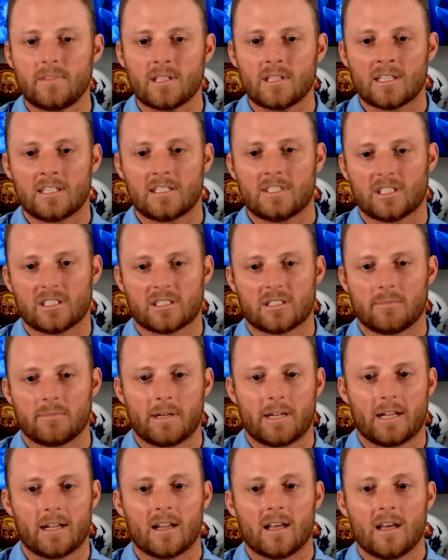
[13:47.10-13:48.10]
in just a
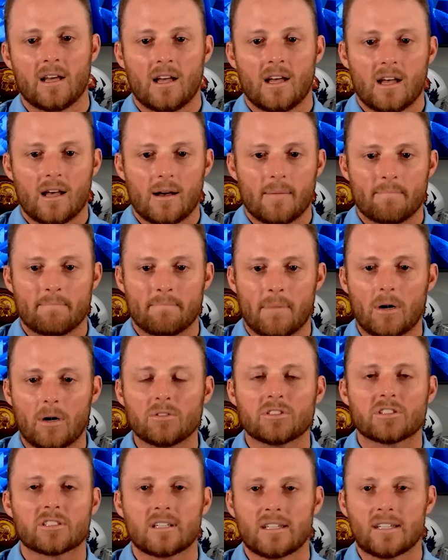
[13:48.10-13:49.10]
minute.
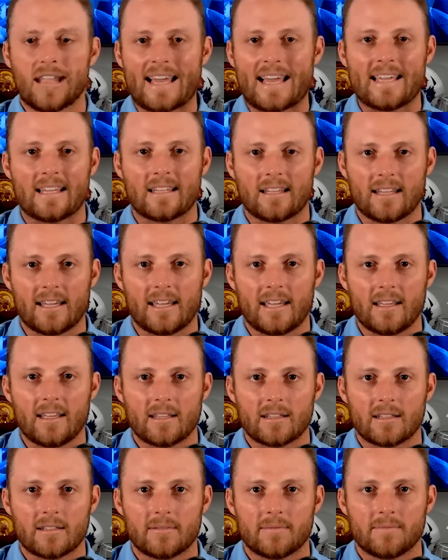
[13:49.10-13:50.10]
Most likely
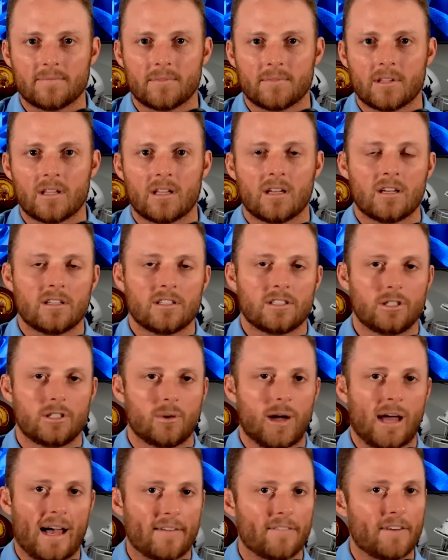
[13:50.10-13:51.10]
to
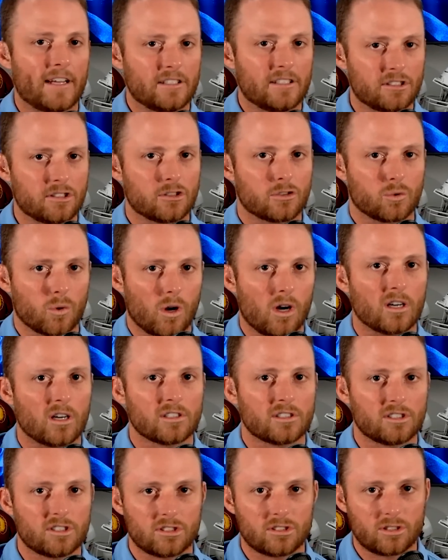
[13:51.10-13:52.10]
have a strong
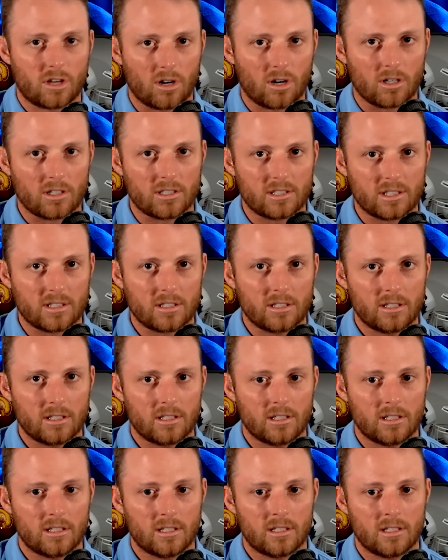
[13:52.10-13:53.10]
start
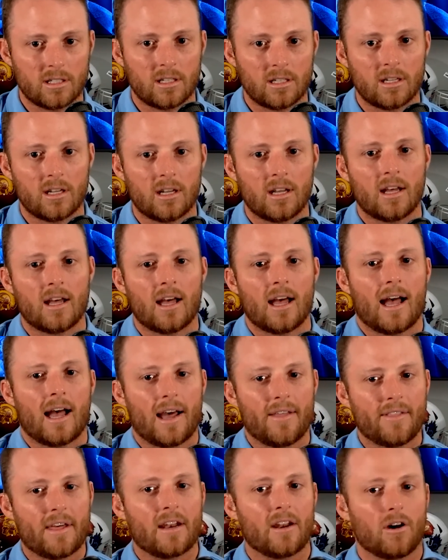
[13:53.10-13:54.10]

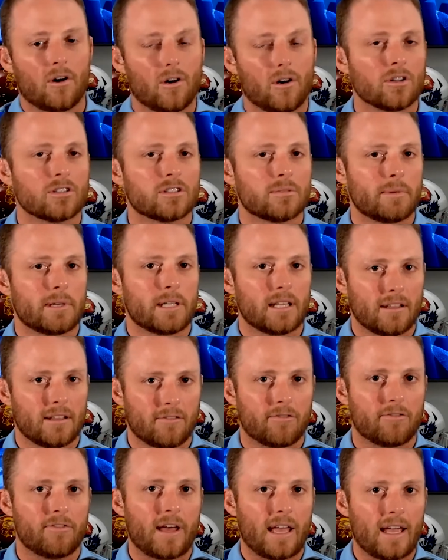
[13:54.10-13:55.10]
and then ultimately
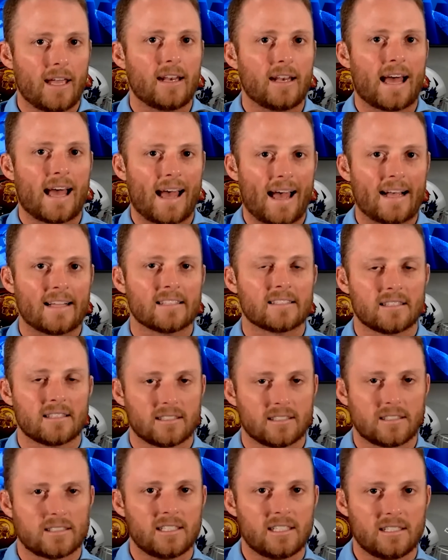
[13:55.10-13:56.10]
fade as the
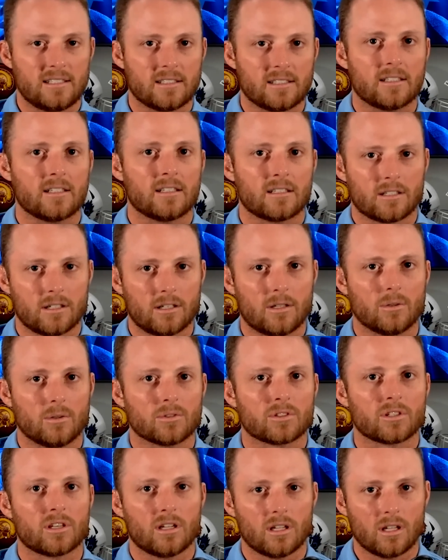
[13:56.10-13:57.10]
season
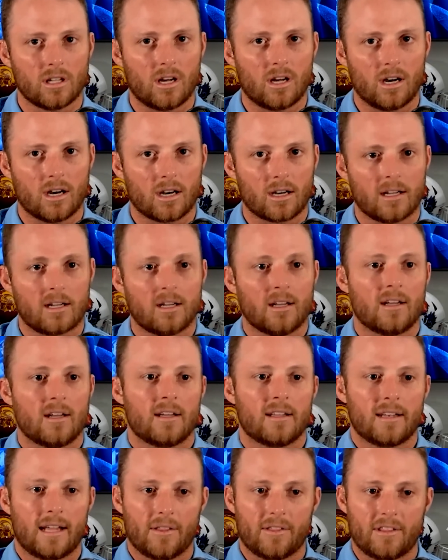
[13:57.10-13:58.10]
goes along.
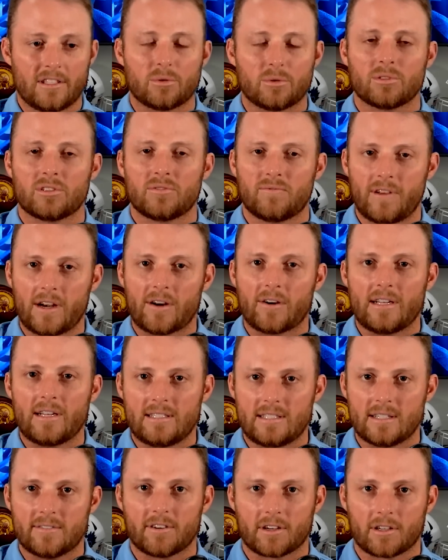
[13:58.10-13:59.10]
Now, this was very
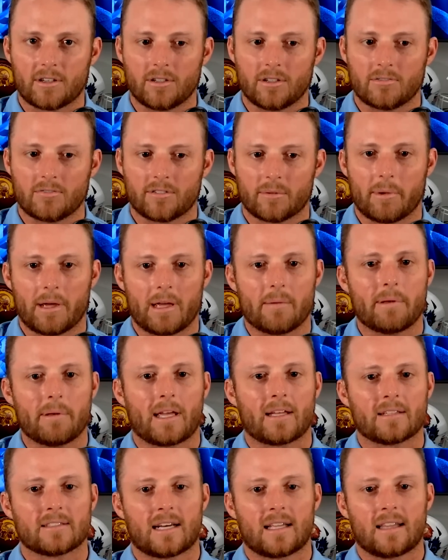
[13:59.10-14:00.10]
difficult for me
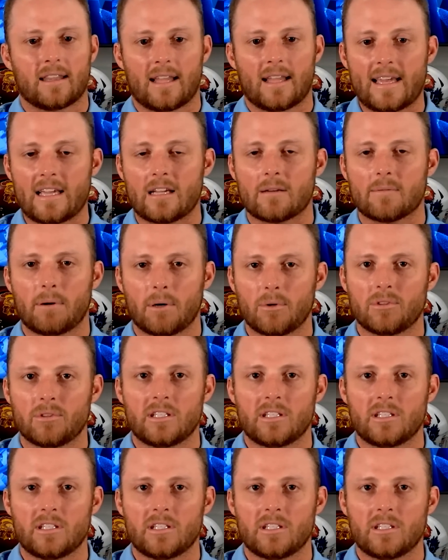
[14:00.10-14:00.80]
because I like both